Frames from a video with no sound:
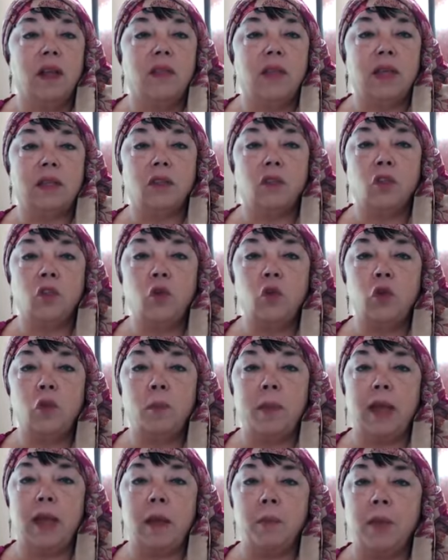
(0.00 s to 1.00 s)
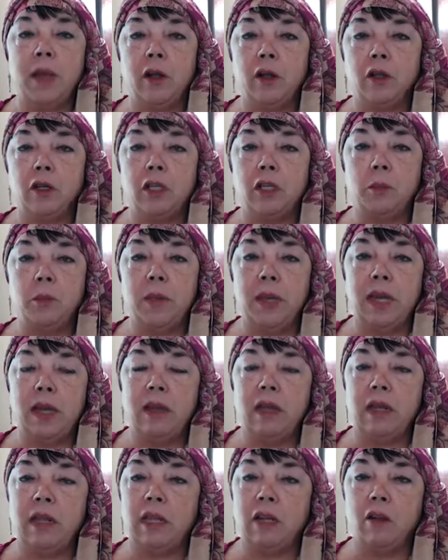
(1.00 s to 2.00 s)
that sooth may appear to
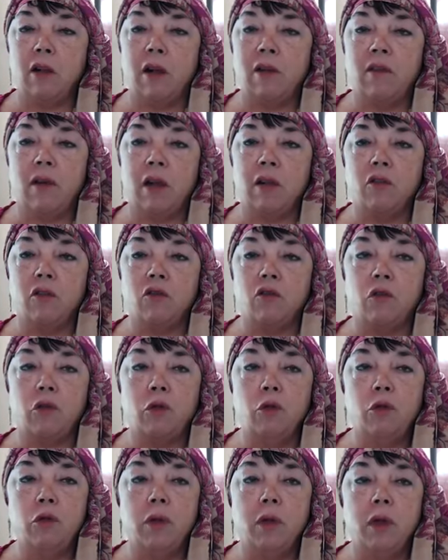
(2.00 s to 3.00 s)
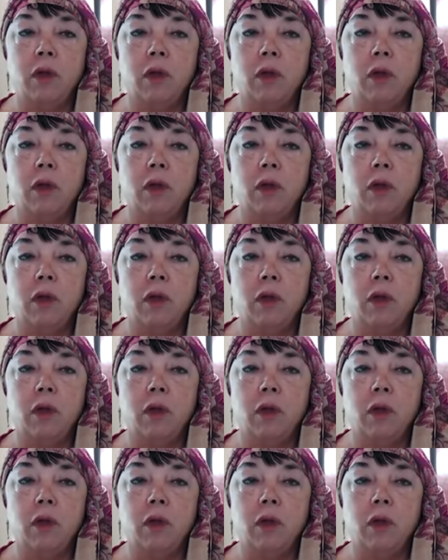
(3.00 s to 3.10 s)
me clear of untruth,